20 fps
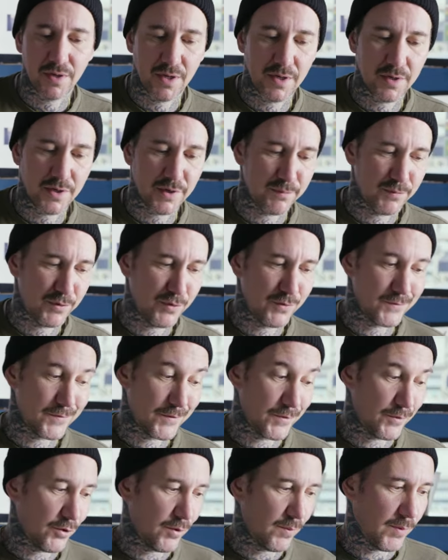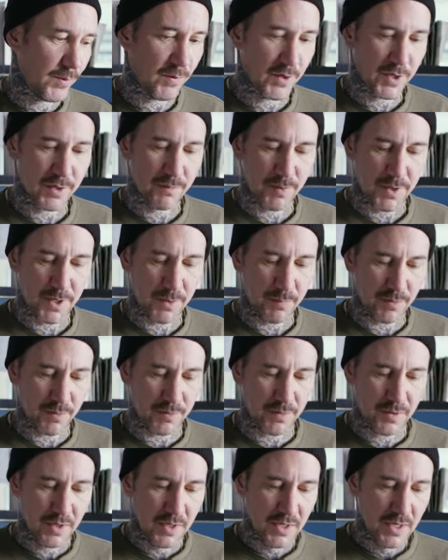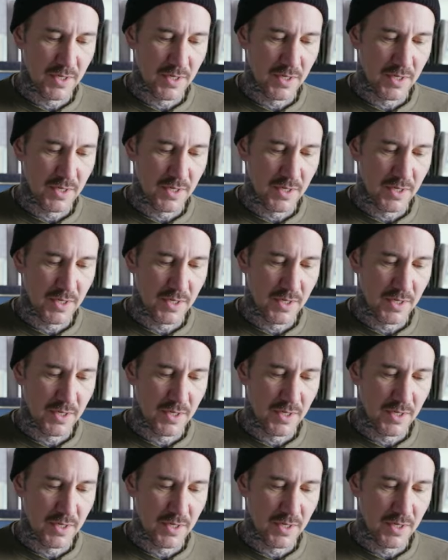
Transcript: and I'm using normal white paper.